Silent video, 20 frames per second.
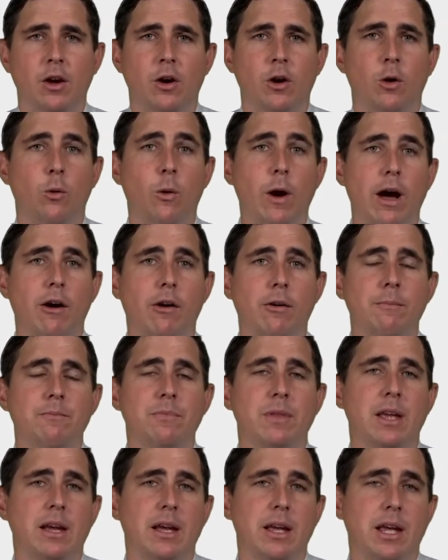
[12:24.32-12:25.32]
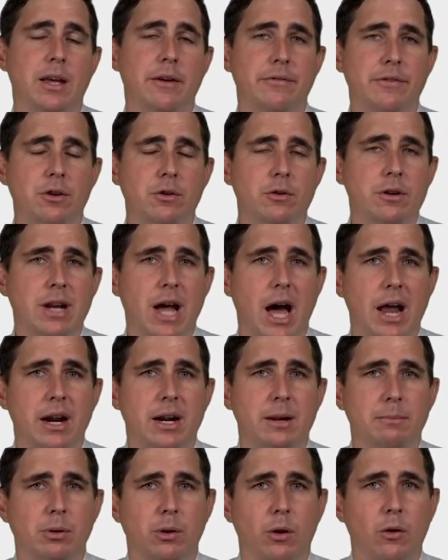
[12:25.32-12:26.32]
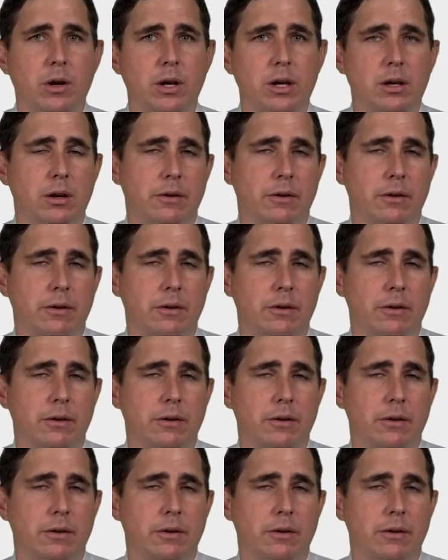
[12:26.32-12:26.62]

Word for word: Well, if you're not an employee,